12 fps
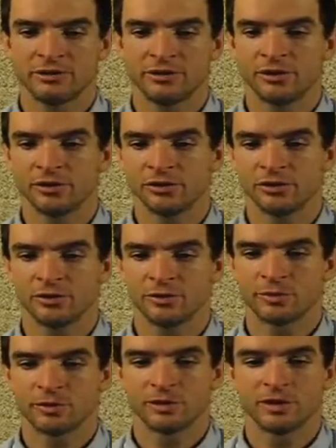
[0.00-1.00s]
to the
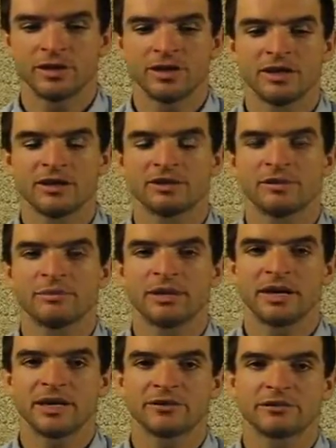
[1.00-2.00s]
consumer than
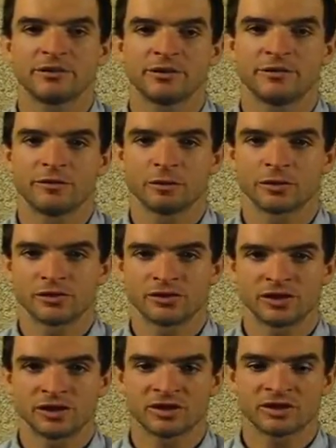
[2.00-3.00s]
paying for the 4 to
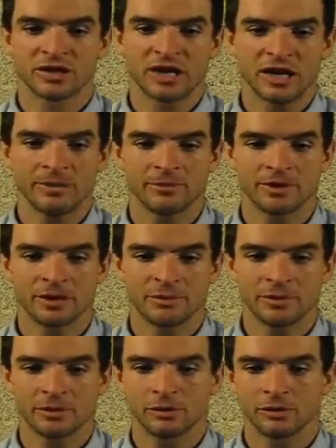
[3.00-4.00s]
6 time
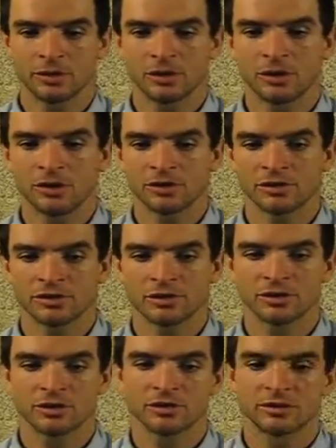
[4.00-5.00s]
typical cost,
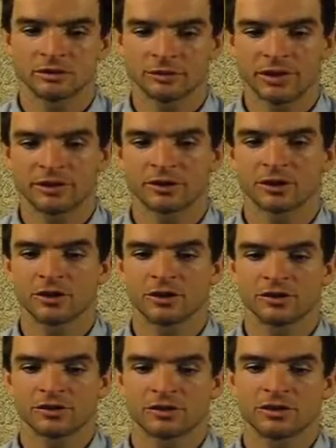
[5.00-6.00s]
greater
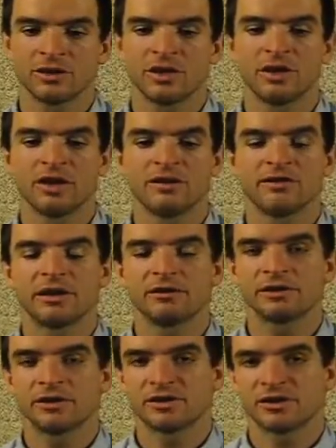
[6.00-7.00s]
cost, found
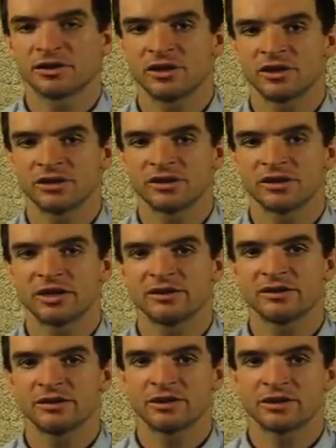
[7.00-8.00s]
in the
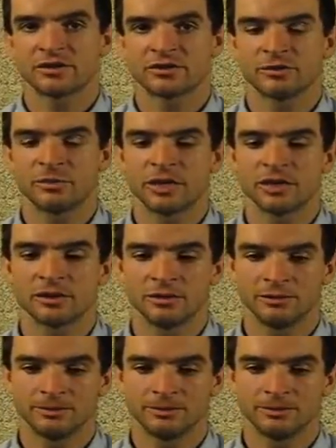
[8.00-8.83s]
standard industrial model.